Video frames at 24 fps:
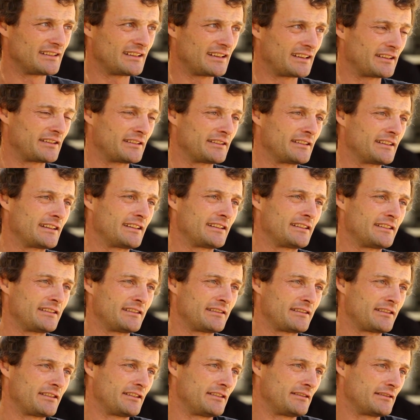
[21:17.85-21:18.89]

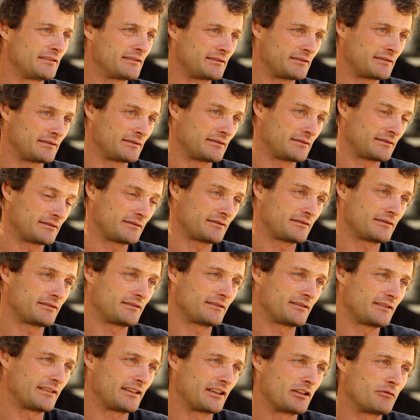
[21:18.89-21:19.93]
I think
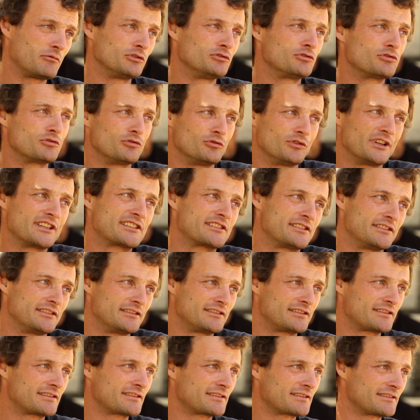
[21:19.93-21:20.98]
I want to exit
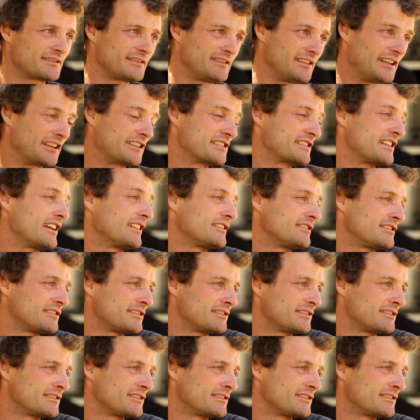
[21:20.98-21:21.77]
like that.